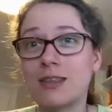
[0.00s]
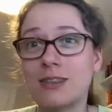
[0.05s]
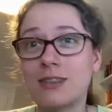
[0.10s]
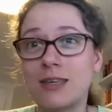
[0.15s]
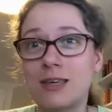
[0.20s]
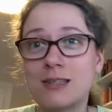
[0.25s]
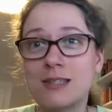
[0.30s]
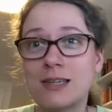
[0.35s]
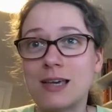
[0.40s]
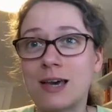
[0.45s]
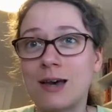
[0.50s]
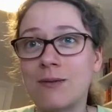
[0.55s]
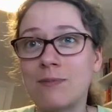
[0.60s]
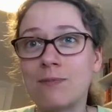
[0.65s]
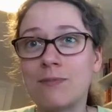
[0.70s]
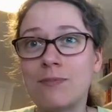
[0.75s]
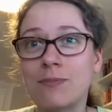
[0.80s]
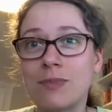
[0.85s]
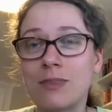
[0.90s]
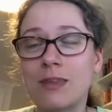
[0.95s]
that
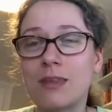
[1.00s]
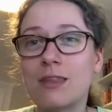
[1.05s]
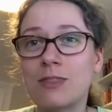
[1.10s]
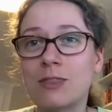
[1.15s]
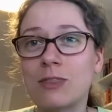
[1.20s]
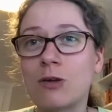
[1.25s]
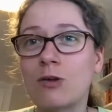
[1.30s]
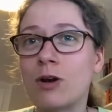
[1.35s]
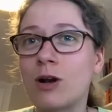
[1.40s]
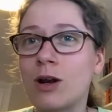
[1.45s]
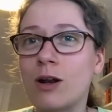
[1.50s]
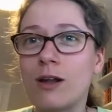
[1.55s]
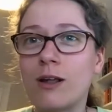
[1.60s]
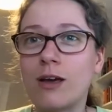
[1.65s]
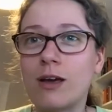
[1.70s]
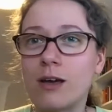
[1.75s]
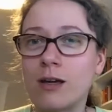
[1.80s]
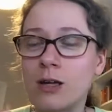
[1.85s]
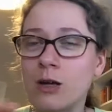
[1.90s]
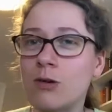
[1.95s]
there are
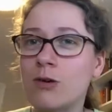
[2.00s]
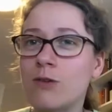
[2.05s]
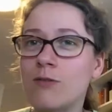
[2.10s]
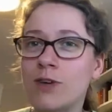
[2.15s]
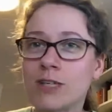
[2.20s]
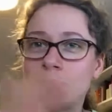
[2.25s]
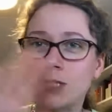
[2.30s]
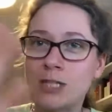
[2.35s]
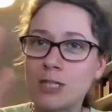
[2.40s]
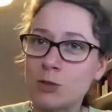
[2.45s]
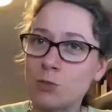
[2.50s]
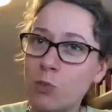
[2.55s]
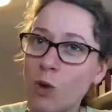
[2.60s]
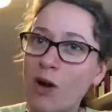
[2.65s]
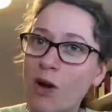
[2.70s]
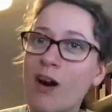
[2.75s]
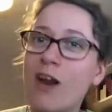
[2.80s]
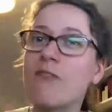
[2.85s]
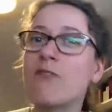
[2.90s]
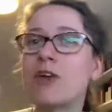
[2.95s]
universities
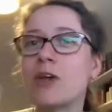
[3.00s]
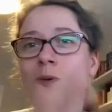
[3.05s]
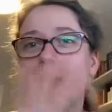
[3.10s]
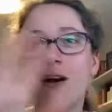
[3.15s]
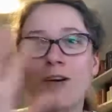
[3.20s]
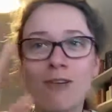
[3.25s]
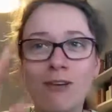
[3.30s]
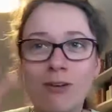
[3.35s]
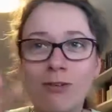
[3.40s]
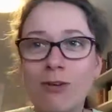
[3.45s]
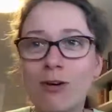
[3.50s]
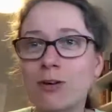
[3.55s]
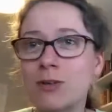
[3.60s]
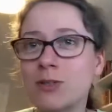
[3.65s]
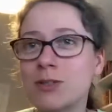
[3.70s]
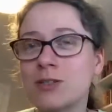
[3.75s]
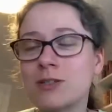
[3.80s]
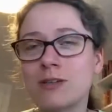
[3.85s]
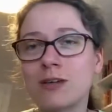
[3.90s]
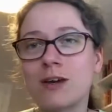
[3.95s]
wherever you are
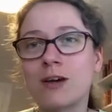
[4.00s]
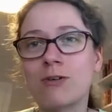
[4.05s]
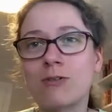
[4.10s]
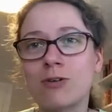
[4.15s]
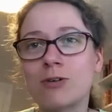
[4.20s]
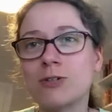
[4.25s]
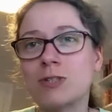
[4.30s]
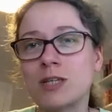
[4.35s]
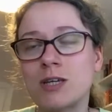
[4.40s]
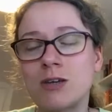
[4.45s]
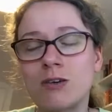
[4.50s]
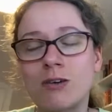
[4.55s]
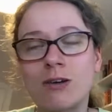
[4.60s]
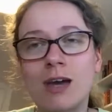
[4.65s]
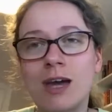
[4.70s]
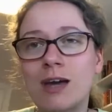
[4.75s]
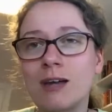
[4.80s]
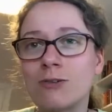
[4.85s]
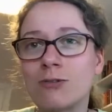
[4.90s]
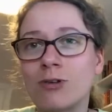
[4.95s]
across the UK
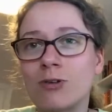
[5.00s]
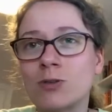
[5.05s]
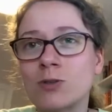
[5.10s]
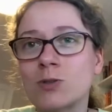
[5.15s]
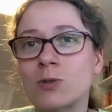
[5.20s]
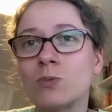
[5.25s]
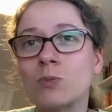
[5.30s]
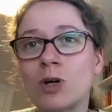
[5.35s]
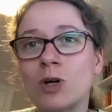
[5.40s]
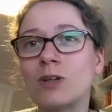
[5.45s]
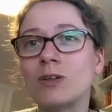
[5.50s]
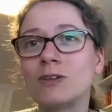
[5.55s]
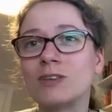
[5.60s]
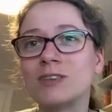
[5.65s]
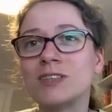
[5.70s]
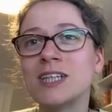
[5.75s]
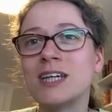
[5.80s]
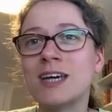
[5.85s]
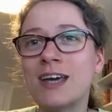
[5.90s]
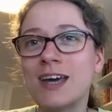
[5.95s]
and across the
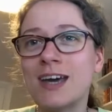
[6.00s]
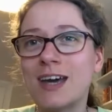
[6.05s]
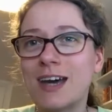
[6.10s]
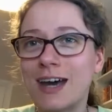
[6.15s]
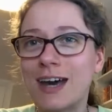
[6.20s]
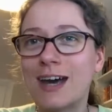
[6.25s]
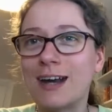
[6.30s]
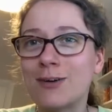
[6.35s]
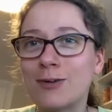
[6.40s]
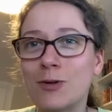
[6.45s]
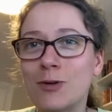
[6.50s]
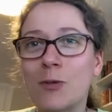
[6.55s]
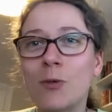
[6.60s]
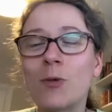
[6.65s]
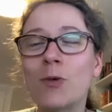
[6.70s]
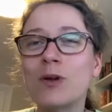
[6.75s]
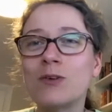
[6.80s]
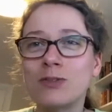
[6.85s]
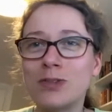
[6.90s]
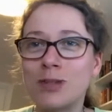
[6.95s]
world, and
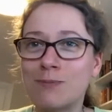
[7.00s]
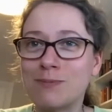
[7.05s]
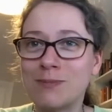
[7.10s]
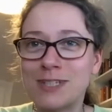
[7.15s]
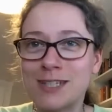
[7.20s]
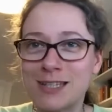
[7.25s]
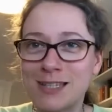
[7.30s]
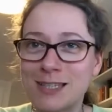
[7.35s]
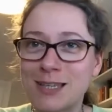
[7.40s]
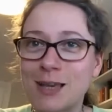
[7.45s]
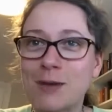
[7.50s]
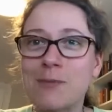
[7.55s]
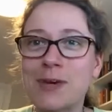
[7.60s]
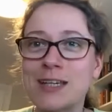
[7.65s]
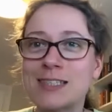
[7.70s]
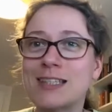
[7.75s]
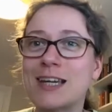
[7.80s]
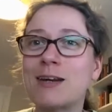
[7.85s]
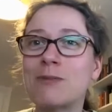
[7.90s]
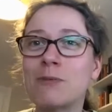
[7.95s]
all of them to some
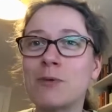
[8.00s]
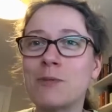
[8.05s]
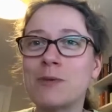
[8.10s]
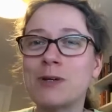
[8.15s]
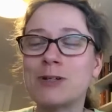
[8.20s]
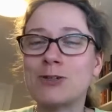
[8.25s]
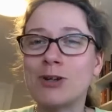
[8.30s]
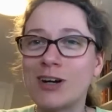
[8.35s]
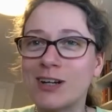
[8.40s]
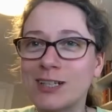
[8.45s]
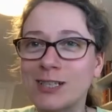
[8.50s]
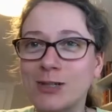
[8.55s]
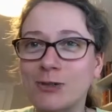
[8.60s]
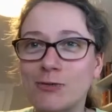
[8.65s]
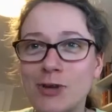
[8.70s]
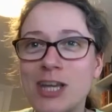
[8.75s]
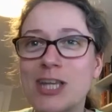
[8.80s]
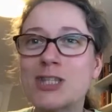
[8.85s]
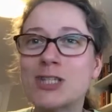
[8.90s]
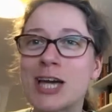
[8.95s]
extent will be trying to
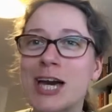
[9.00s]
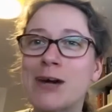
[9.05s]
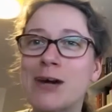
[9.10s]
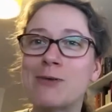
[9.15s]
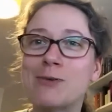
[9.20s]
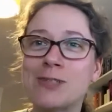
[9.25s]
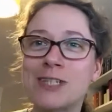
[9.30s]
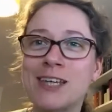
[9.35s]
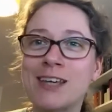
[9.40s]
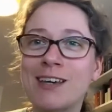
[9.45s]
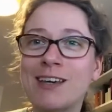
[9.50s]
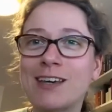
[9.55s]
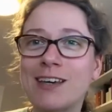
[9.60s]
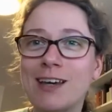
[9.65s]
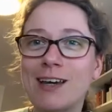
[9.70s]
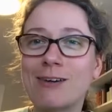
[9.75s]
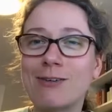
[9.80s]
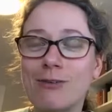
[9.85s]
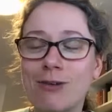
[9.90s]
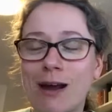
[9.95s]
reach out
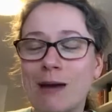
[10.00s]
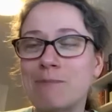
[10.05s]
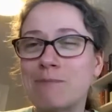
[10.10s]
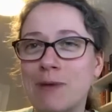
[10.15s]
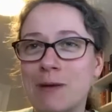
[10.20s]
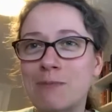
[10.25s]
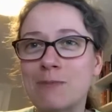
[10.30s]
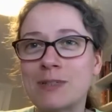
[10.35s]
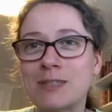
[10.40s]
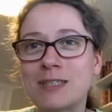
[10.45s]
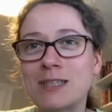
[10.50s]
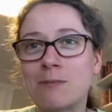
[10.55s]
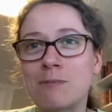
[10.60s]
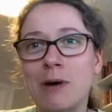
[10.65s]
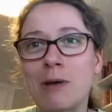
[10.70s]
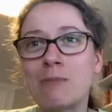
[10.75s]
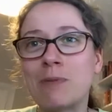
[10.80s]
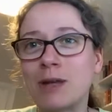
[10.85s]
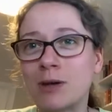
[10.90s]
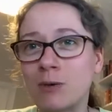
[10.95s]
and grab members of the
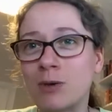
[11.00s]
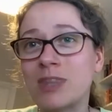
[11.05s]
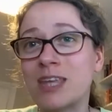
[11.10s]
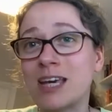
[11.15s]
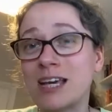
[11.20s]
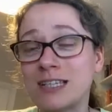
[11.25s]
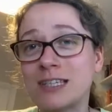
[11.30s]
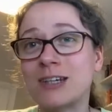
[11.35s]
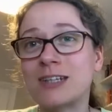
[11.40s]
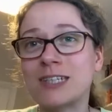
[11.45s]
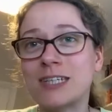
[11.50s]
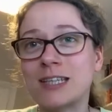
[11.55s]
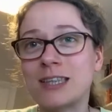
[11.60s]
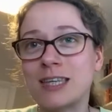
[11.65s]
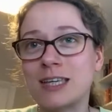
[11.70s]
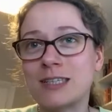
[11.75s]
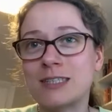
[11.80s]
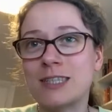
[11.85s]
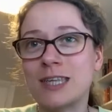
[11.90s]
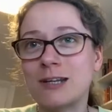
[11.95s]
public with the exciting
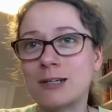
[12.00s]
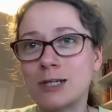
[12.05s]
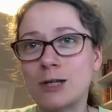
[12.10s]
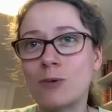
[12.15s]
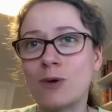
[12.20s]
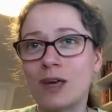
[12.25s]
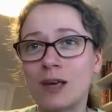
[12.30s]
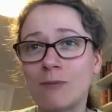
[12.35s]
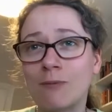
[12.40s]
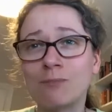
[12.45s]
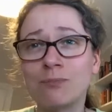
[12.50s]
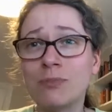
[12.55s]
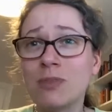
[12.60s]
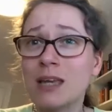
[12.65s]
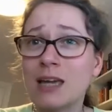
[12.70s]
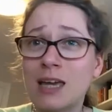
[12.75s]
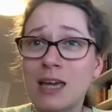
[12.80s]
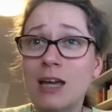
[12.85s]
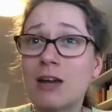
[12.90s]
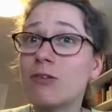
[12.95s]
things they're doing.
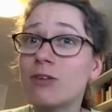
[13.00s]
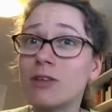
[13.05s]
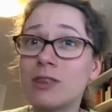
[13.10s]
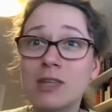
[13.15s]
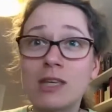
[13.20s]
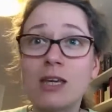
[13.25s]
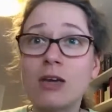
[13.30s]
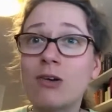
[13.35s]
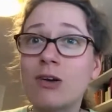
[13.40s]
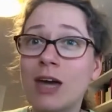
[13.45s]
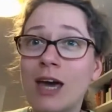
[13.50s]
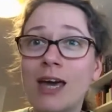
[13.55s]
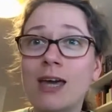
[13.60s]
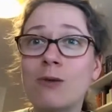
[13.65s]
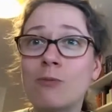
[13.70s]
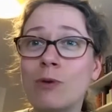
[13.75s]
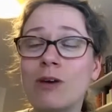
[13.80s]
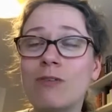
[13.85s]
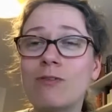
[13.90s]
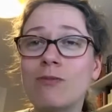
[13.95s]
Here in the
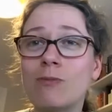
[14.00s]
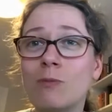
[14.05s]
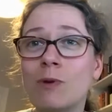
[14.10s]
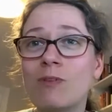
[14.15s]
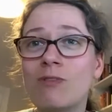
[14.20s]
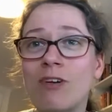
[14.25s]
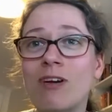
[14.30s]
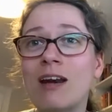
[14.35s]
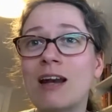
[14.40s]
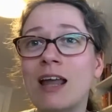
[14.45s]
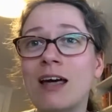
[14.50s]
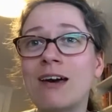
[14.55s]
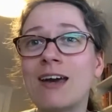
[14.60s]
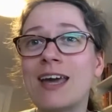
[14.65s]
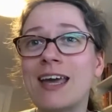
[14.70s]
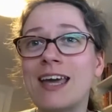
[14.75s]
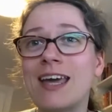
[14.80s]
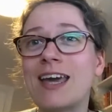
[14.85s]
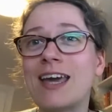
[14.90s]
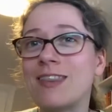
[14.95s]
UK, we're very
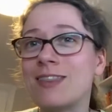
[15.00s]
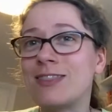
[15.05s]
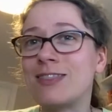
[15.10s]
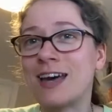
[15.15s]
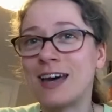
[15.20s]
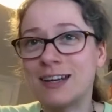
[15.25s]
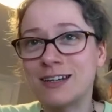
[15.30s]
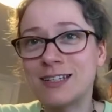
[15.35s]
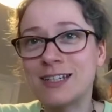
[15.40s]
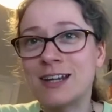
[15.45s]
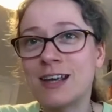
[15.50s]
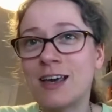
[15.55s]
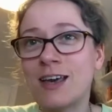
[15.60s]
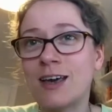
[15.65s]
lucky in that